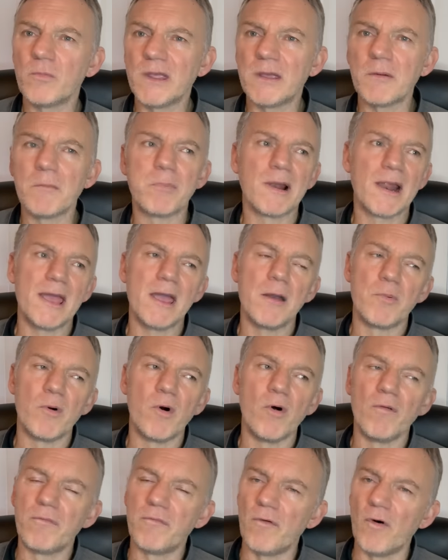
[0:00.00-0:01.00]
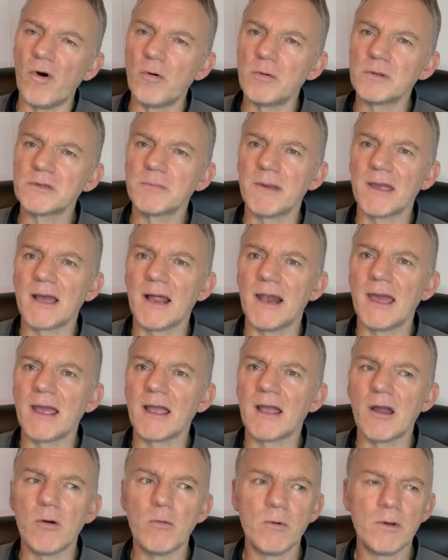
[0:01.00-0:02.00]
we can play a ball forward,
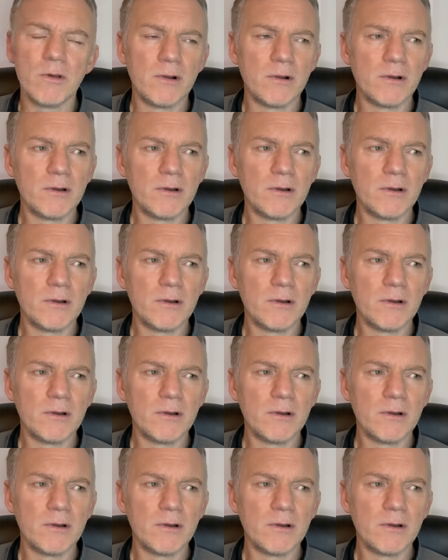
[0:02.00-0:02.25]
Mikhailenko.